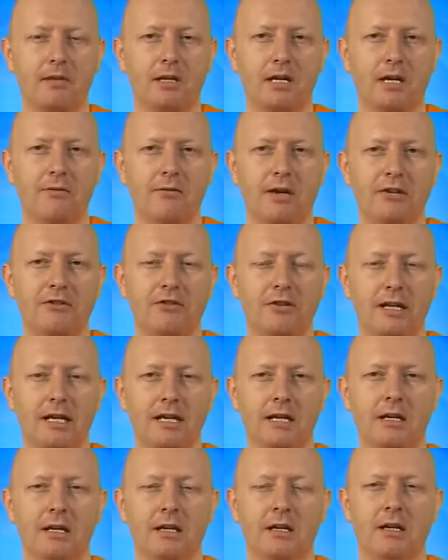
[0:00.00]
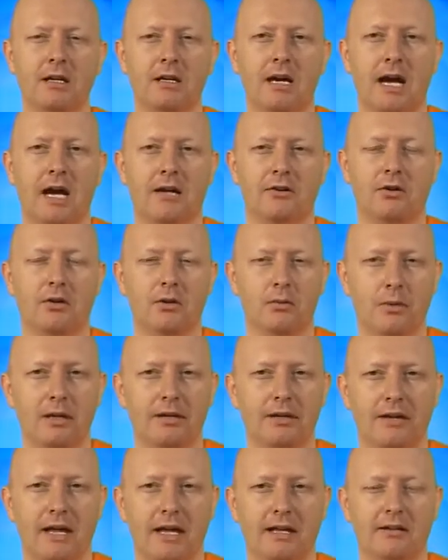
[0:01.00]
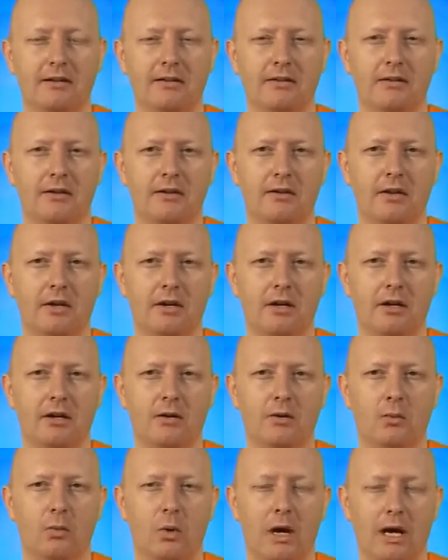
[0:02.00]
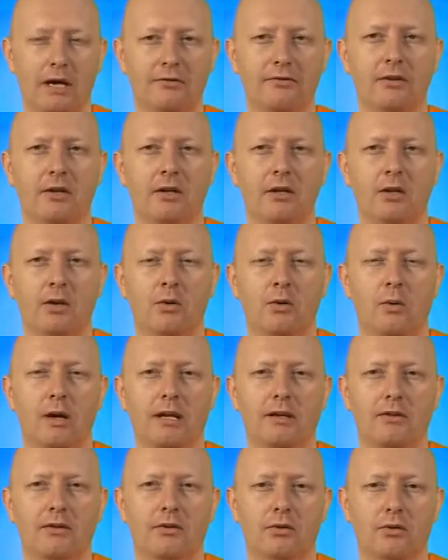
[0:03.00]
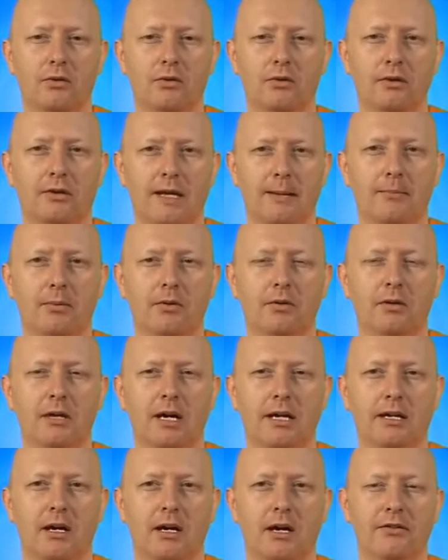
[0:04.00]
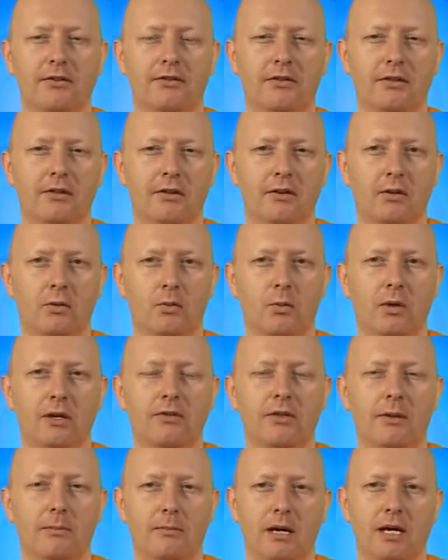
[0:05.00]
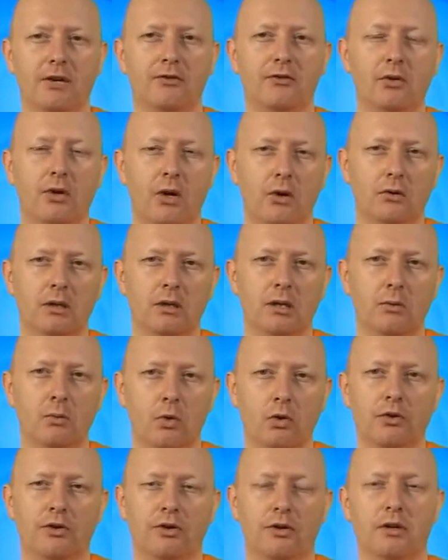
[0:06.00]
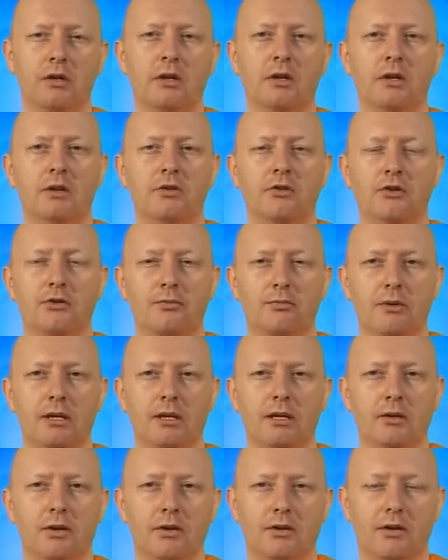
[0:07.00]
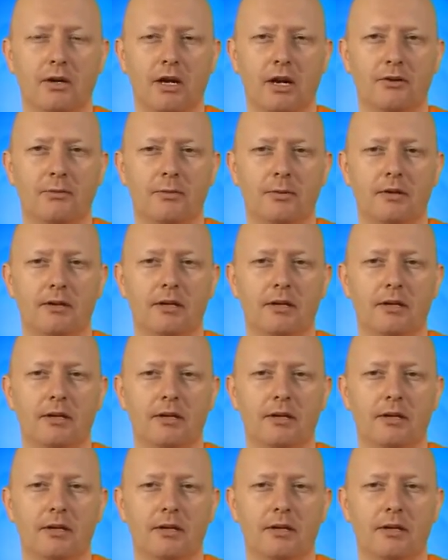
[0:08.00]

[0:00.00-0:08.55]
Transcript: Eventually, at her wit's end, the wife went to the temple and asked one of the monks for holy water to sprinkle on her husband